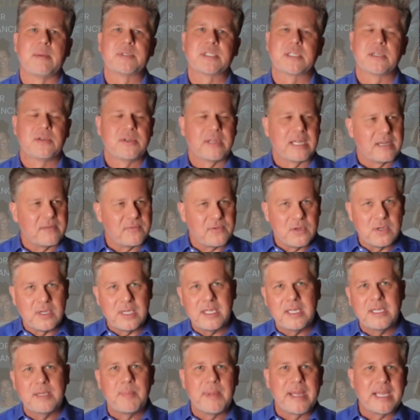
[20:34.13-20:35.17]
so that if you
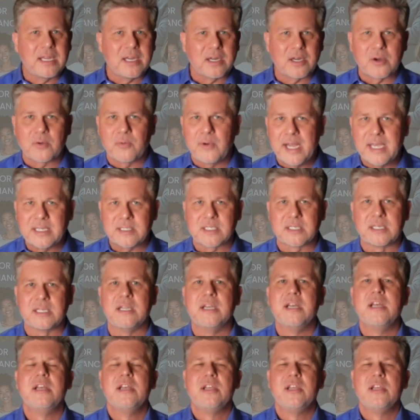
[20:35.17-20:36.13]
need to make a correction,